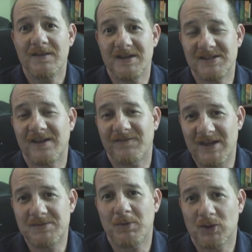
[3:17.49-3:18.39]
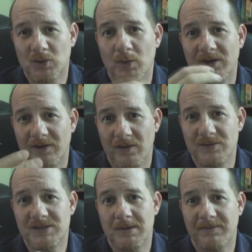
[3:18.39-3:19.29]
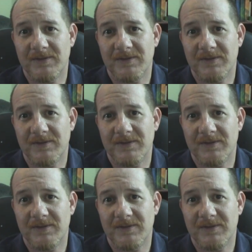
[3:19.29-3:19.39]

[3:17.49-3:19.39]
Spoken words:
things like Facebook, Twitter, those type of